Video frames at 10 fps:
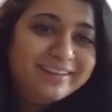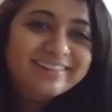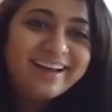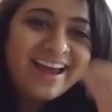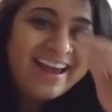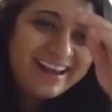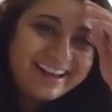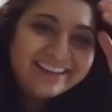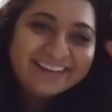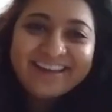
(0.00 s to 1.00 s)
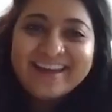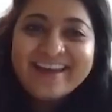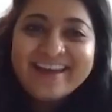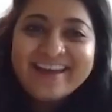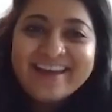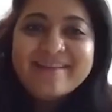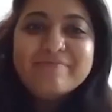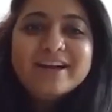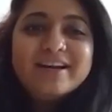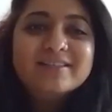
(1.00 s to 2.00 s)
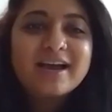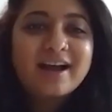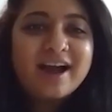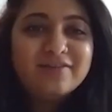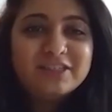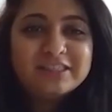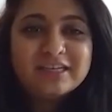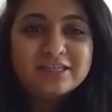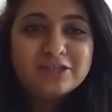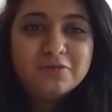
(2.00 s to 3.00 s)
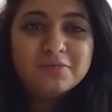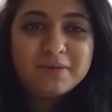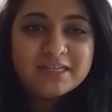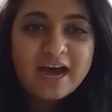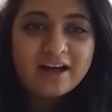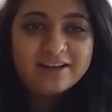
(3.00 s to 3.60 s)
Like, but it is that kind of assumed mentality,